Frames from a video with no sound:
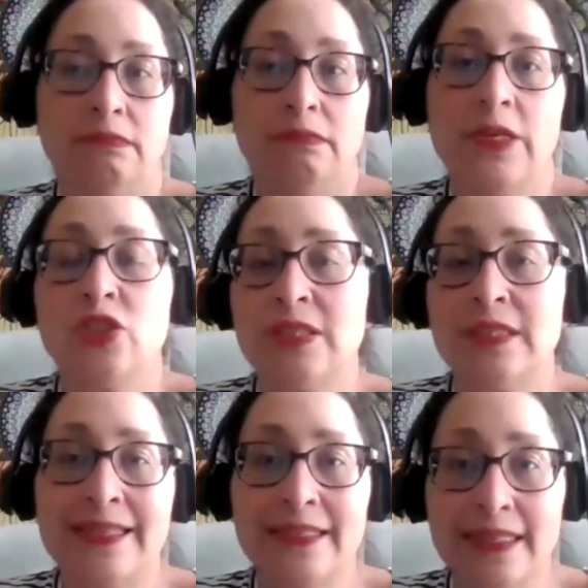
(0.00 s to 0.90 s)
It
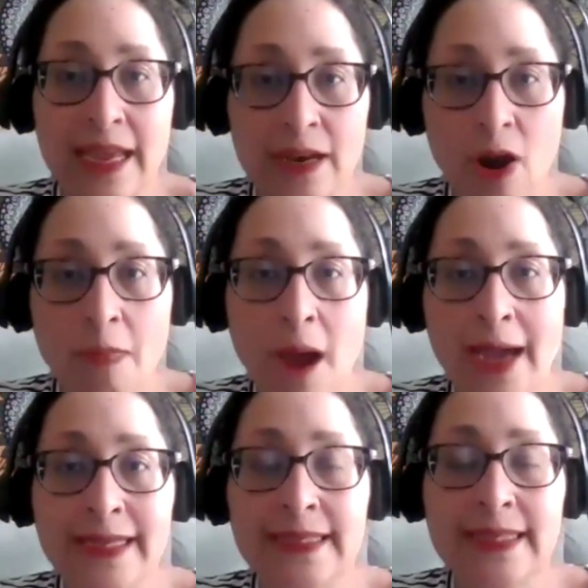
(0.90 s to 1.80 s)
does, in our
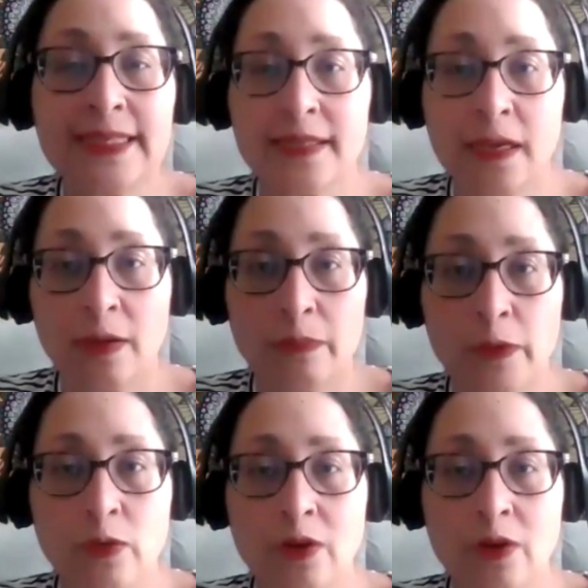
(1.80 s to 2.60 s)
minds, it doesn't compute.